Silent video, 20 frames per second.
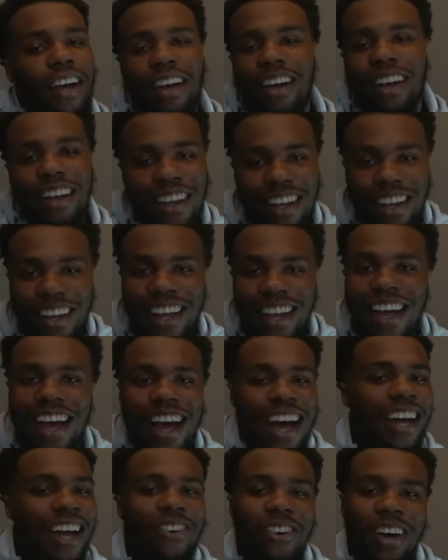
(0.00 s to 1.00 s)

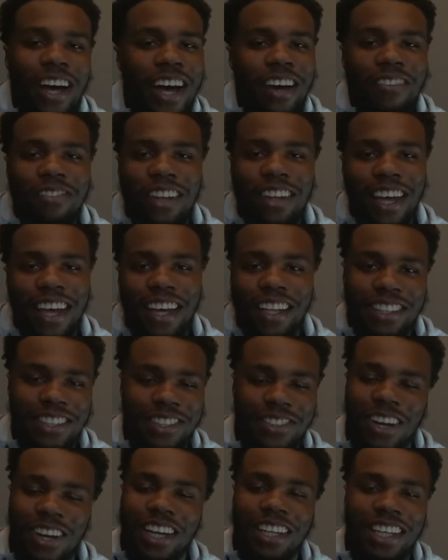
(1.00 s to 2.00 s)
I don't have that,
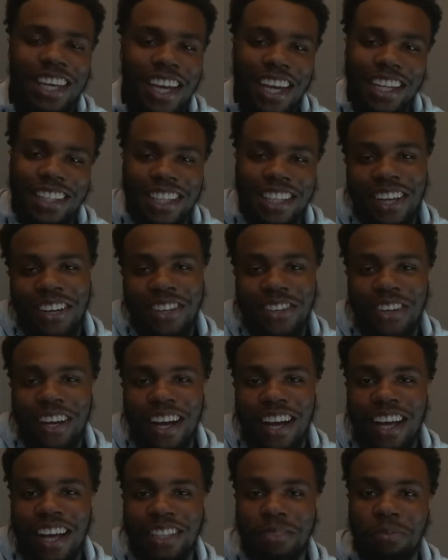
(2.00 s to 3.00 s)
so I can't tell you
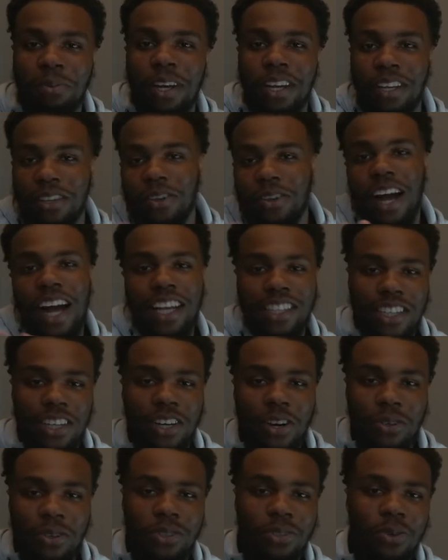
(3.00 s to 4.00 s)
guys, but you guys
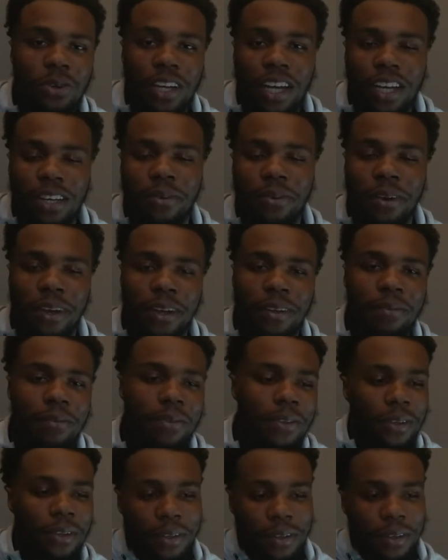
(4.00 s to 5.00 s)
can go do it anyway
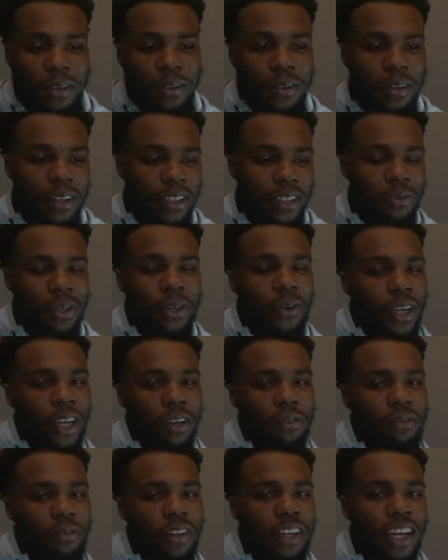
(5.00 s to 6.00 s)
because we don't
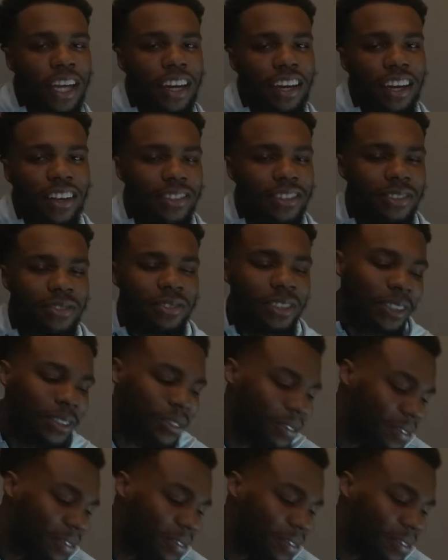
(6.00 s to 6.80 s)
get free handouts over here.